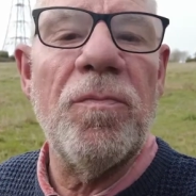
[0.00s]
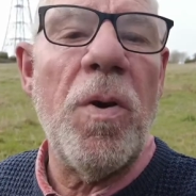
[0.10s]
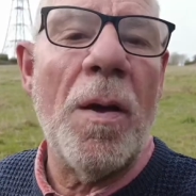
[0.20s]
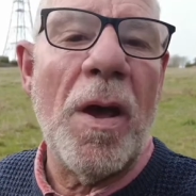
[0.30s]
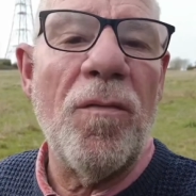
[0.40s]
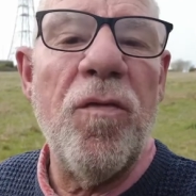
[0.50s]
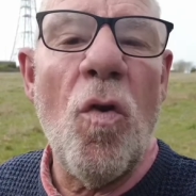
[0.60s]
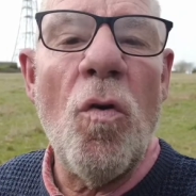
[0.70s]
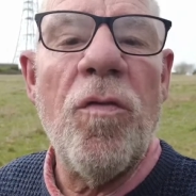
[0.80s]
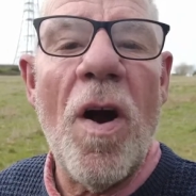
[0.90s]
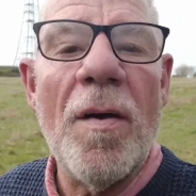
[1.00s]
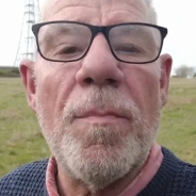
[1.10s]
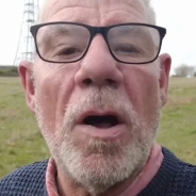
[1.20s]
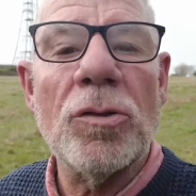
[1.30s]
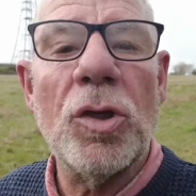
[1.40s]
I don't know, 4 or 5
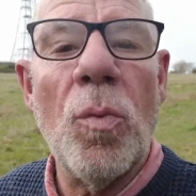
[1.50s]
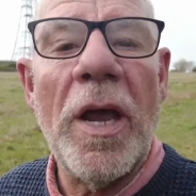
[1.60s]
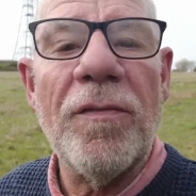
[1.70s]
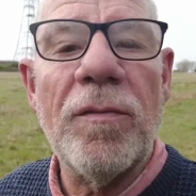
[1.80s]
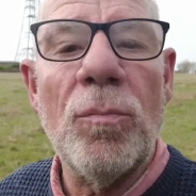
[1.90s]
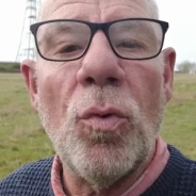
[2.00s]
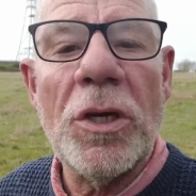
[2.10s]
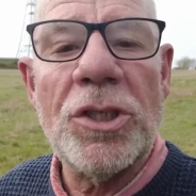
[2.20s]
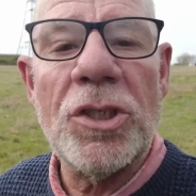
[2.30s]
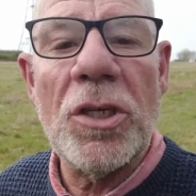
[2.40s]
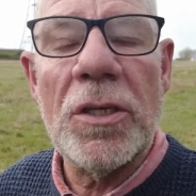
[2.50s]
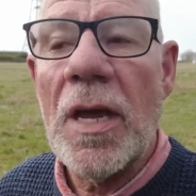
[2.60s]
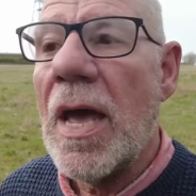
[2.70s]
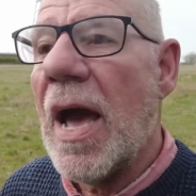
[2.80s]
miles away from Royston